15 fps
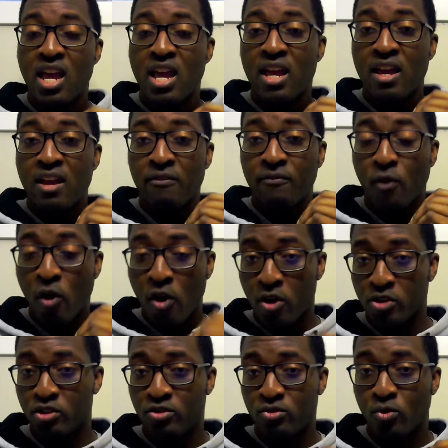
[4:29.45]
for us
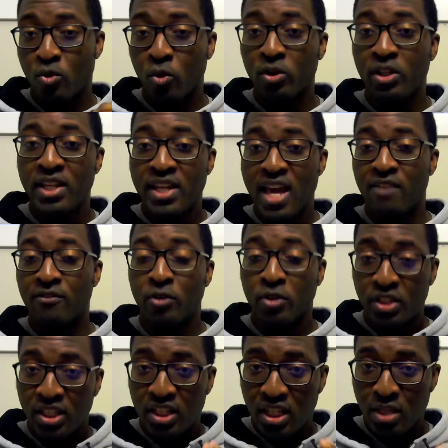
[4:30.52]
to only ever
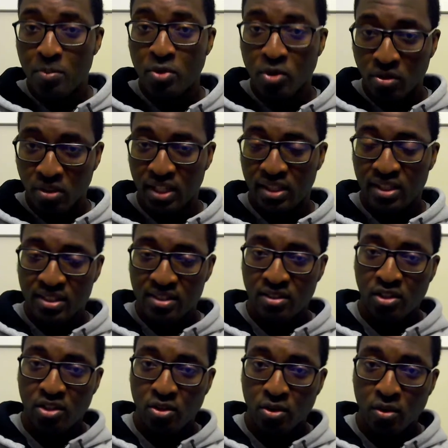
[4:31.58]
keep your data
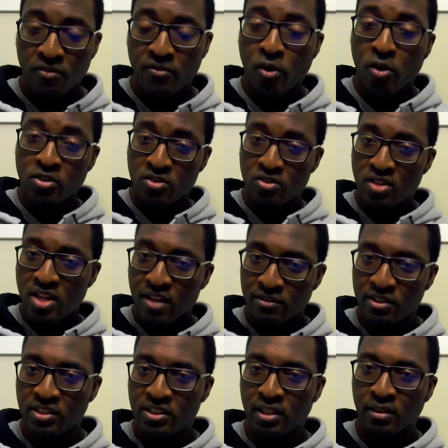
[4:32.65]
secure, for us to never
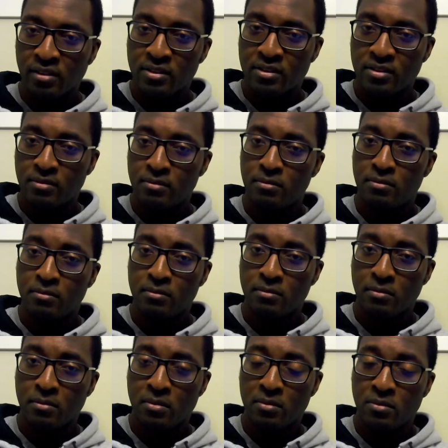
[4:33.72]
sell it.
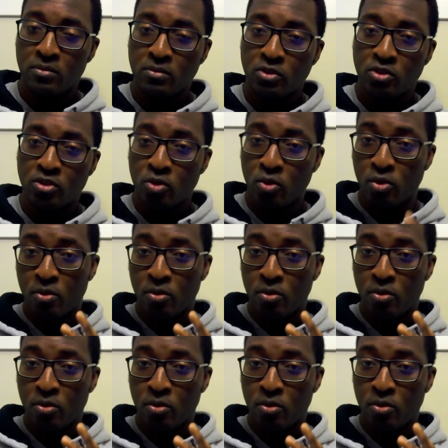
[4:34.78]
So